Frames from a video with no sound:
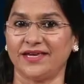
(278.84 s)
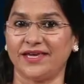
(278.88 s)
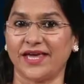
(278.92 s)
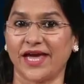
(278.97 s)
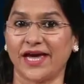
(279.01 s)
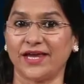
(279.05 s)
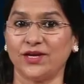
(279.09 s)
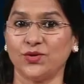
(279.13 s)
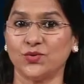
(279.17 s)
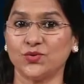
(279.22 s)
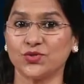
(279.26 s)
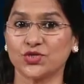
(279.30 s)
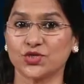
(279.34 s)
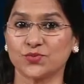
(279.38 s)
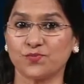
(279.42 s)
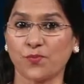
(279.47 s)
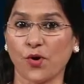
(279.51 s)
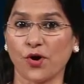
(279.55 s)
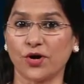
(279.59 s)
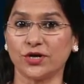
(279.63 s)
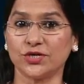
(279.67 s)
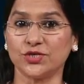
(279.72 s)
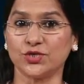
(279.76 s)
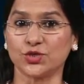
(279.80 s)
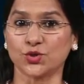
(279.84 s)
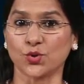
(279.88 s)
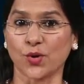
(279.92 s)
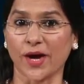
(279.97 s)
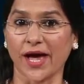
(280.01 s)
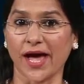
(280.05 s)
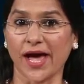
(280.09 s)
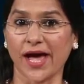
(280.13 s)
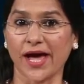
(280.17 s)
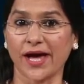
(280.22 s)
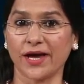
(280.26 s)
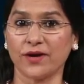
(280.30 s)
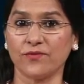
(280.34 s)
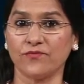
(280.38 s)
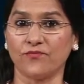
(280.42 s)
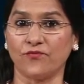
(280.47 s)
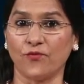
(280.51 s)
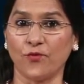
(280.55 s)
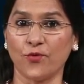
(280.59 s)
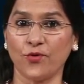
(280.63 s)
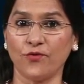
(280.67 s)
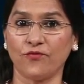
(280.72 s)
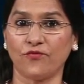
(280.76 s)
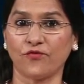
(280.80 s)
Can you spot Johann
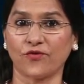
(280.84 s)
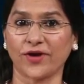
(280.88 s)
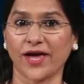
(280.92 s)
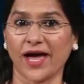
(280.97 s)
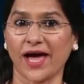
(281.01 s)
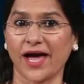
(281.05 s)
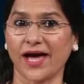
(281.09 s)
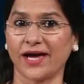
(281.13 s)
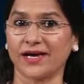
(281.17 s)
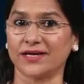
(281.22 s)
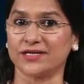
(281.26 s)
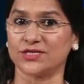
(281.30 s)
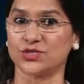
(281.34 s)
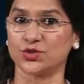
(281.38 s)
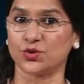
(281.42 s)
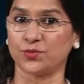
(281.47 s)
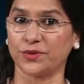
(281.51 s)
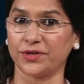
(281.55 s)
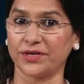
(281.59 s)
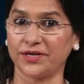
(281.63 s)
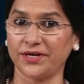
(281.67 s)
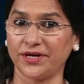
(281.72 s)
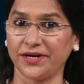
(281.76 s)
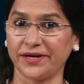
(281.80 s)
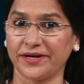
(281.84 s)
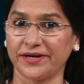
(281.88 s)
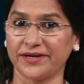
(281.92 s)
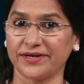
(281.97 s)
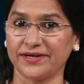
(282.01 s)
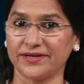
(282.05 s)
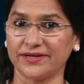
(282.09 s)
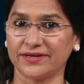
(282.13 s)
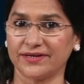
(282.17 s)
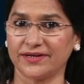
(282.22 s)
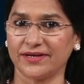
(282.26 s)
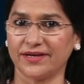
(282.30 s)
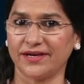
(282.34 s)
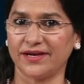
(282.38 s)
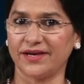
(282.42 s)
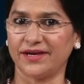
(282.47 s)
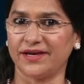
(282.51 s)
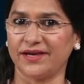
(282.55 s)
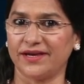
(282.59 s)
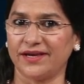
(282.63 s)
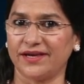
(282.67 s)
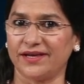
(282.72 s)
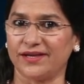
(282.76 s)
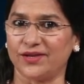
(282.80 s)
Wolfgang Daubonnier?
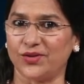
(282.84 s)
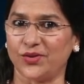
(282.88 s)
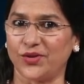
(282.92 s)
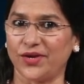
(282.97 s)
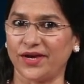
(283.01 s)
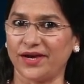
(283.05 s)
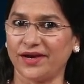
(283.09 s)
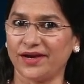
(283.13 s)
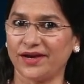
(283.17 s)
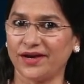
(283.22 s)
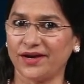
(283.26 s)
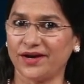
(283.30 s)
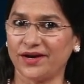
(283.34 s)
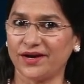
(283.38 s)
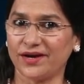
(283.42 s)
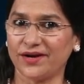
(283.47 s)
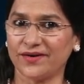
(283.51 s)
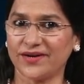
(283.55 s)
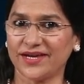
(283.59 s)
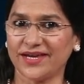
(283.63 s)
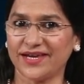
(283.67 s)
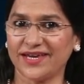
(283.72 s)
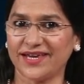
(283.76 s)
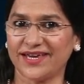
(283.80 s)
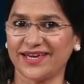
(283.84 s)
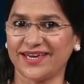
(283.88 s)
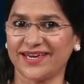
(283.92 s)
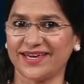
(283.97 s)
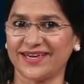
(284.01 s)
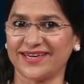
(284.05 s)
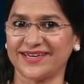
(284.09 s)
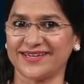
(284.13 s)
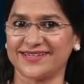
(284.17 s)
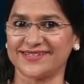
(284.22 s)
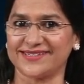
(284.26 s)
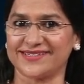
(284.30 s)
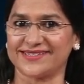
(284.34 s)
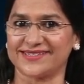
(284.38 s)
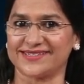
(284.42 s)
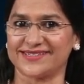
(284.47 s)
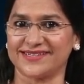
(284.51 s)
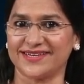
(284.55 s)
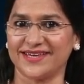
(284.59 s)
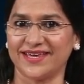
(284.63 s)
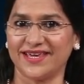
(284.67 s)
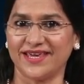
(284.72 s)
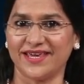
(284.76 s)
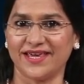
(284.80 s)
There he
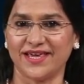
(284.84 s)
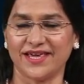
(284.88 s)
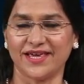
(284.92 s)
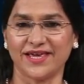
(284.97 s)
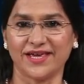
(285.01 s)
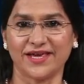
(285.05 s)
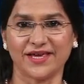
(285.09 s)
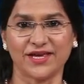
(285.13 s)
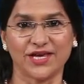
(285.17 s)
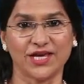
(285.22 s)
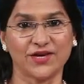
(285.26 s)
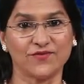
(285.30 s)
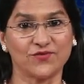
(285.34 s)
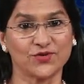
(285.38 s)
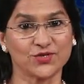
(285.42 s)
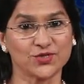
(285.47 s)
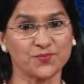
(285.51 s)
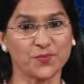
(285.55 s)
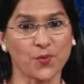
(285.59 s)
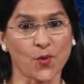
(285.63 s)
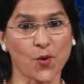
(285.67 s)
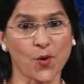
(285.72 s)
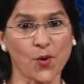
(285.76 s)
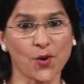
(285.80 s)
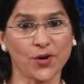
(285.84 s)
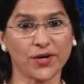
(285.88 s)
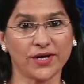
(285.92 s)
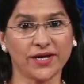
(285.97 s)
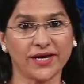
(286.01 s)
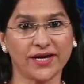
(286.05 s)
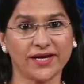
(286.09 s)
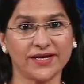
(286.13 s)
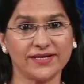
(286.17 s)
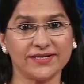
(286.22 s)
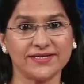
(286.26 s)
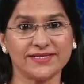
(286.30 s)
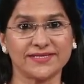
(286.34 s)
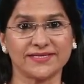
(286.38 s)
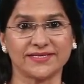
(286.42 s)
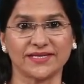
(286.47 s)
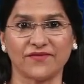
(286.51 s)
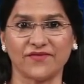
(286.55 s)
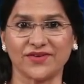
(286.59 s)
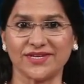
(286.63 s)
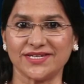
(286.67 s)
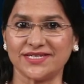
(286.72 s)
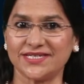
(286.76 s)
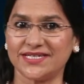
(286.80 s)
is. He was born in
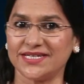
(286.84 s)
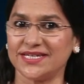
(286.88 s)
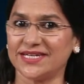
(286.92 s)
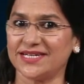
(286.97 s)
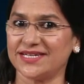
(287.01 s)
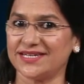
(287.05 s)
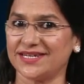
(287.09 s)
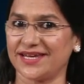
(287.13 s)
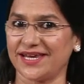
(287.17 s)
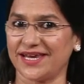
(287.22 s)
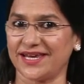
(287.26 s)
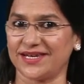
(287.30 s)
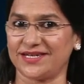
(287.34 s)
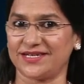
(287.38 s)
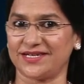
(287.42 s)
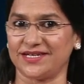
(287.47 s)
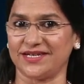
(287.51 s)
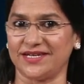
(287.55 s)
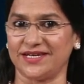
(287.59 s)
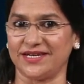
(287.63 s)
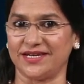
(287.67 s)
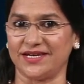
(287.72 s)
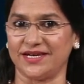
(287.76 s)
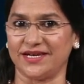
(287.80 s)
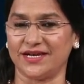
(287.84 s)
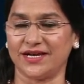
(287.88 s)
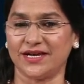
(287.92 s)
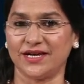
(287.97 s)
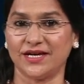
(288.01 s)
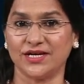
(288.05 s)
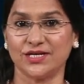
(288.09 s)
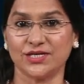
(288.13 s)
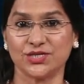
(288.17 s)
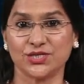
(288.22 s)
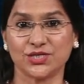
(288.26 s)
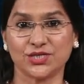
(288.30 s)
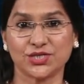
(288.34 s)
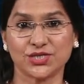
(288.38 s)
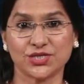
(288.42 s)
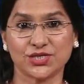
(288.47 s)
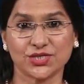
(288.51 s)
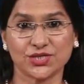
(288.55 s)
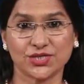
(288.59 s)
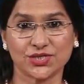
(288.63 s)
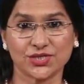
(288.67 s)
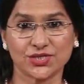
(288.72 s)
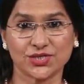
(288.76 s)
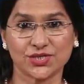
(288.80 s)
1780.
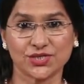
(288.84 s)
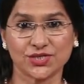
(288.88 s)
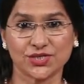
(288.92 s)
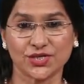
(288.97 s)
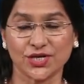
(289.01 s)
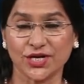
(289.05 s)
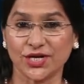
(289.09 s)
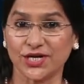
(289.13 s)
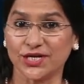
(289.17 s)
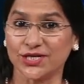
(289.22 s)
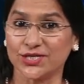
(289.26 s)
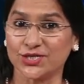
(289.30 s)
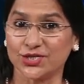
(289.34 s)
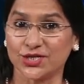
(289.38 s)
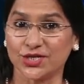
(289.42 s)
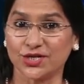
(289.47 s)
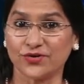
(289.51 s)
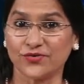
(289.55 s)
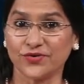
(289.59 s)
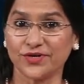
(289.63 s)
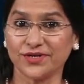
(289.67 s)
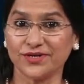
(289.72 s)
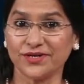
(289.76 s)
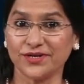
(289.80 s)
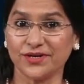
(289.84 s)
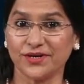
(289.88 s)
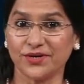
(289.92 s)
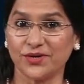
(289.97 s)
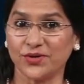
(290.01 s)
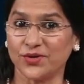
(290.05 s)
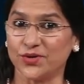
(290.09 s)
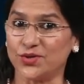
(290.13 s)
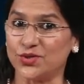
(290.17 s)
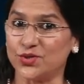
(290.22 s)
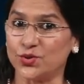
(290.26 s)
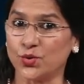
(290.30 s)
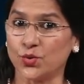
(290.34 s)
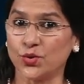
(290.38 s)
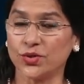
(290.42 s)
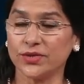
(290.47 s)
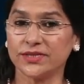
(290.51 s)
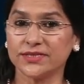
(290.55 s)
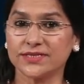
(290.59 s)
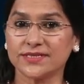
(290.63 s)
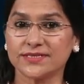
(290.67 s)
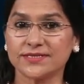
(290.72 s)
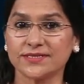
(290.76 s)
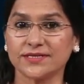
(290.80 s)
Shh, children,
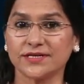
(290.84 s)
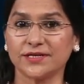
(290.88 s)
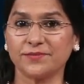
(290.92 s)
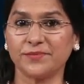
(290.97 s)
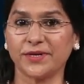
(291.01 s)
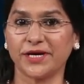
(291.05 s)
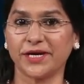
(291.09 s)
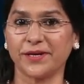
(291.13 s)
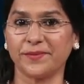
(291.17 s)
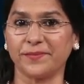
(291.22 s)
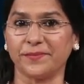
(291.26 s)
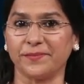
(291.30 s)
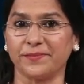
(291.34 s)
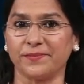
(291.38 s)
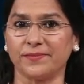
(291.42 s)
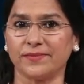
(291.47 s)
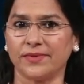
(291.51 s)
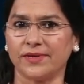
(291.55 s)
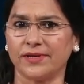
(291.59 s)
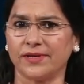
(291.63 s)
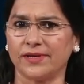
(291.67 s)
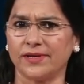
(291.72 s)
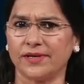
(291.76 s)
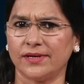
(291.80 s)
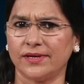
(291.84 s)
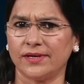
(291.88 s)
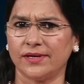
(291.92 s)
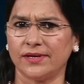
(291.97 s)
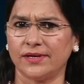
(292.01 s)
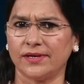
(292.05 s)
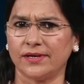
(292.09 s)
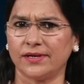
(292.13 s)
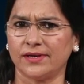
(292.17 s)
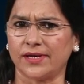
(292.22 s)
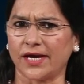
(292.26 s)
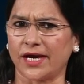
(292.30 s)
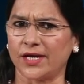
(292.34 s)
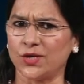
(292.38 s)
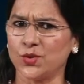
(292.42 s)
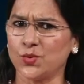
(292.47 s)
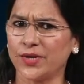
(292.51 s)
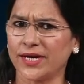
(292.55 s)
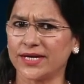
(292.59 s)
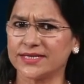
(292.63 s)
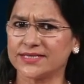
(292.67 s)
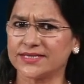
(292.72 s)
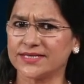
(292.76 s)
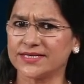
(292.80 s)
don't disturb him. Can you
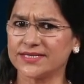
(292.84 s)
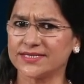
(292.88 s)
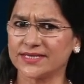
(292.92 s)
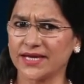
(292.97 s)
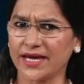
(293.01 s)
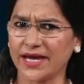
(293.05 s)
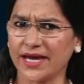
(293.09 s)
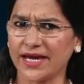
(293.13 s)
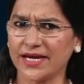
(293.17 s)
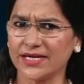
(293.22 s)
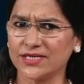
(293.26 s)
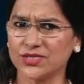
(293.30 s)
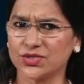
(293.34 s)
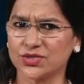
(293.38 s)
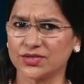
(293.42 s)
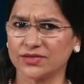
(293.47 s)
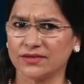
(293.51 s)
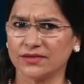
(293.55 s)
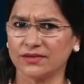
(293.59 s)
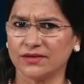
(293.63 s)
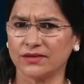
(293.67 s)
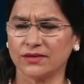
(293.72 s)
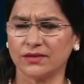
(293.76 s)
guess his age?